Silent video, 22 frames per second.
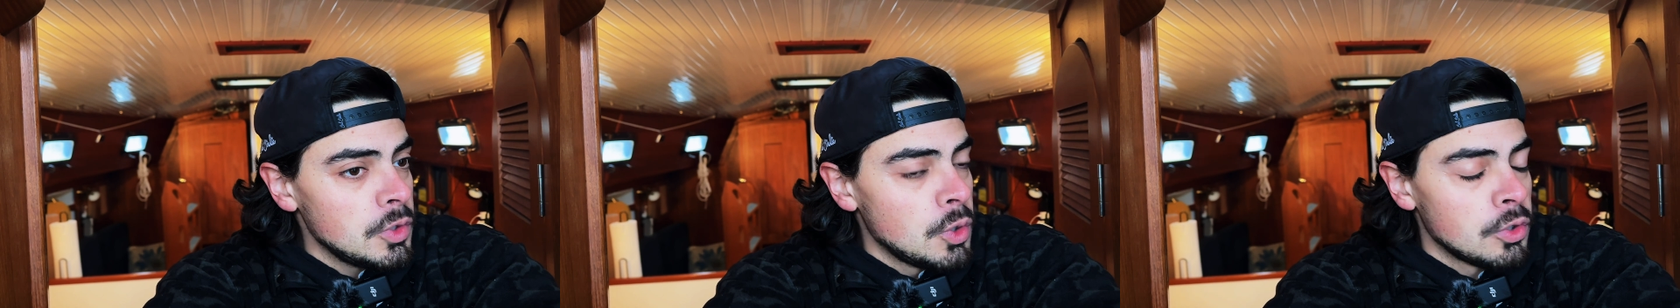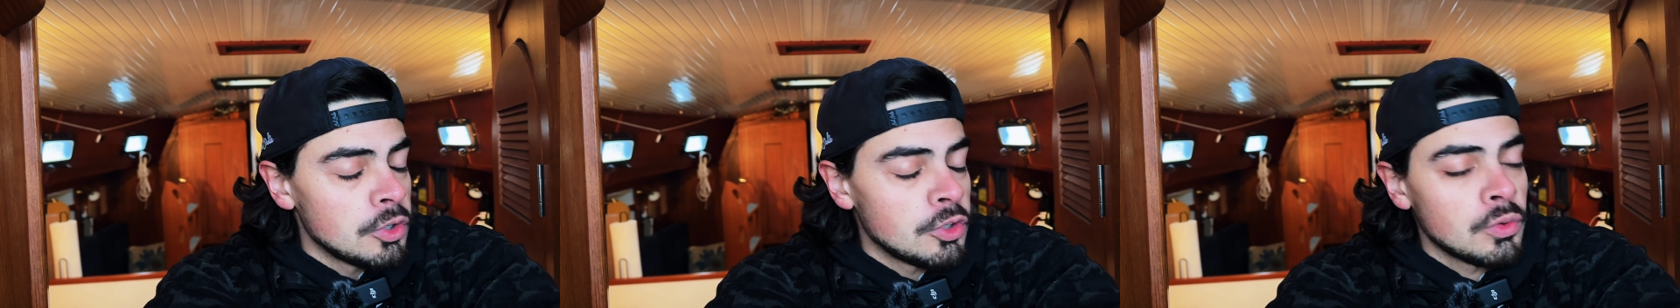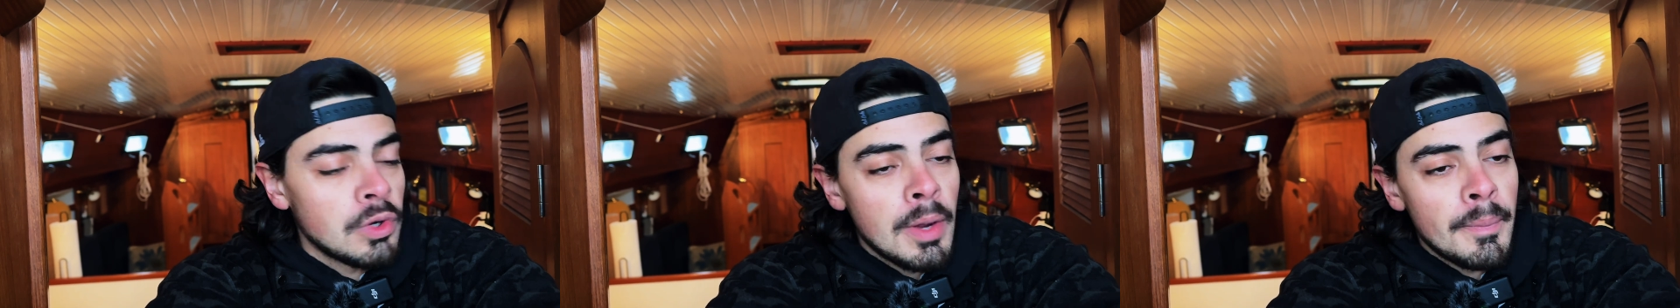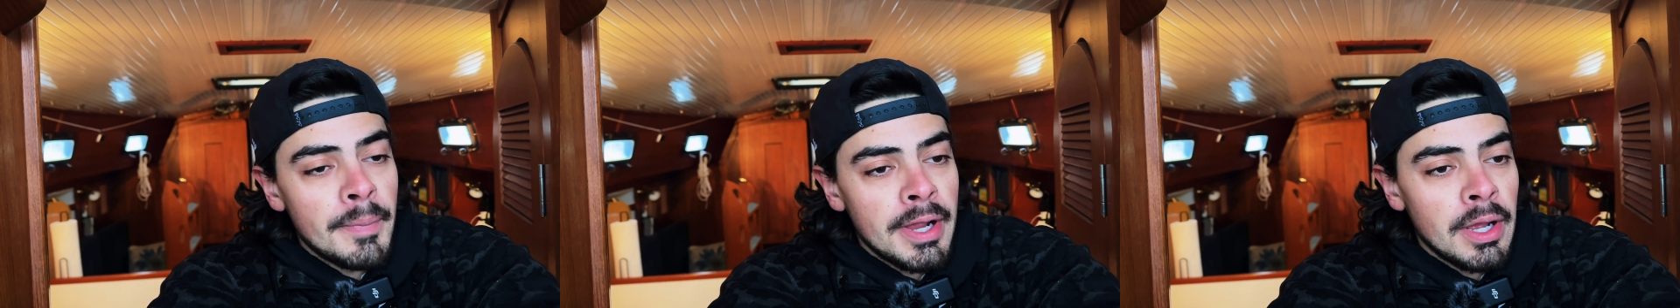
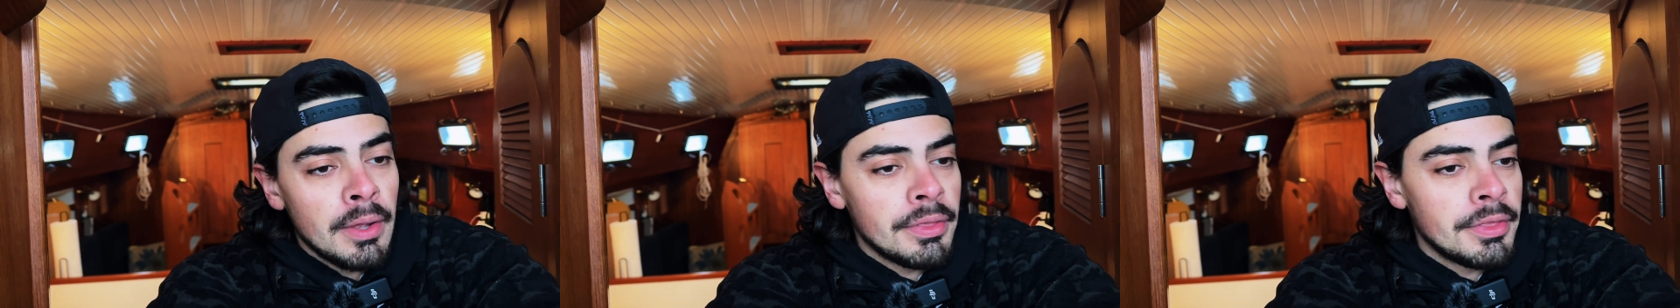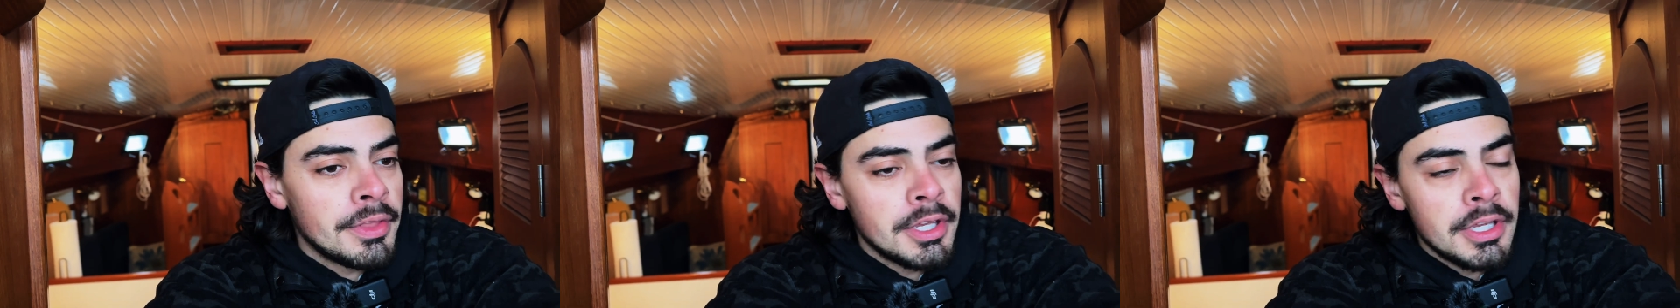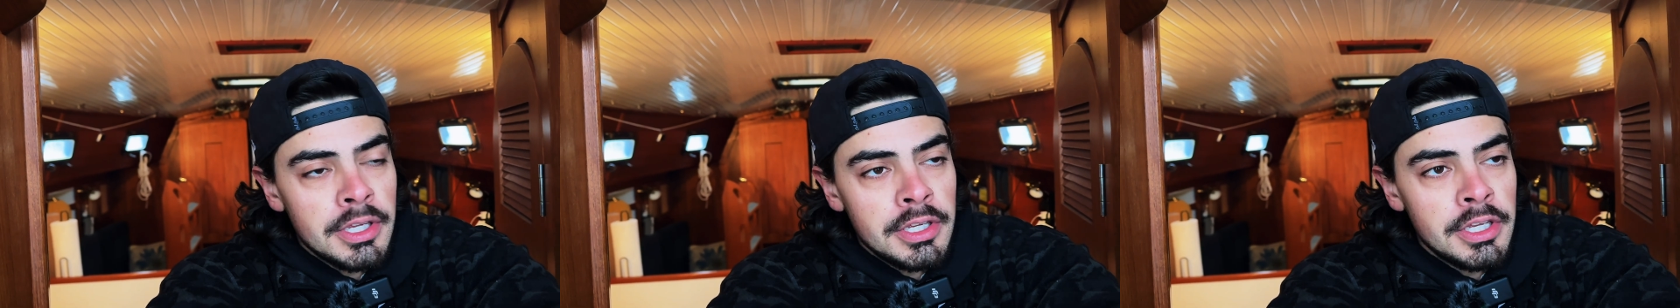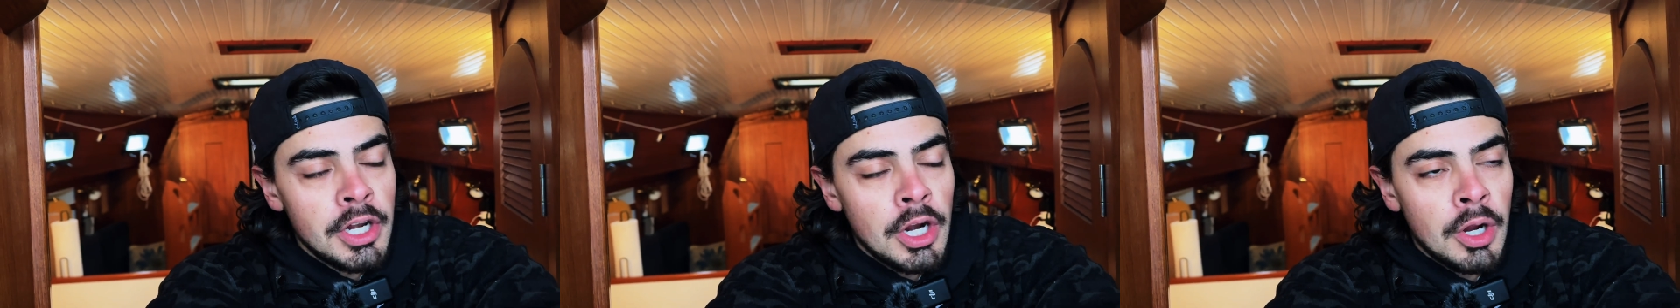swap out
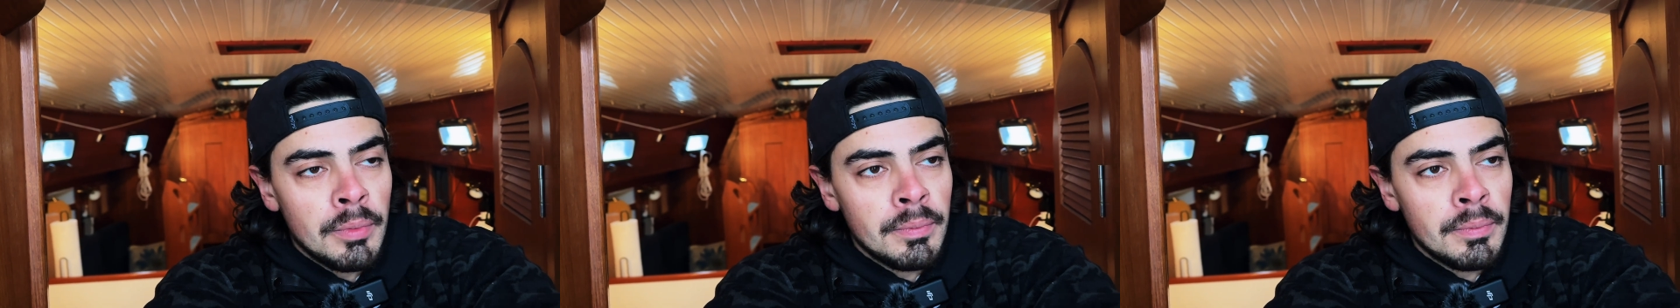the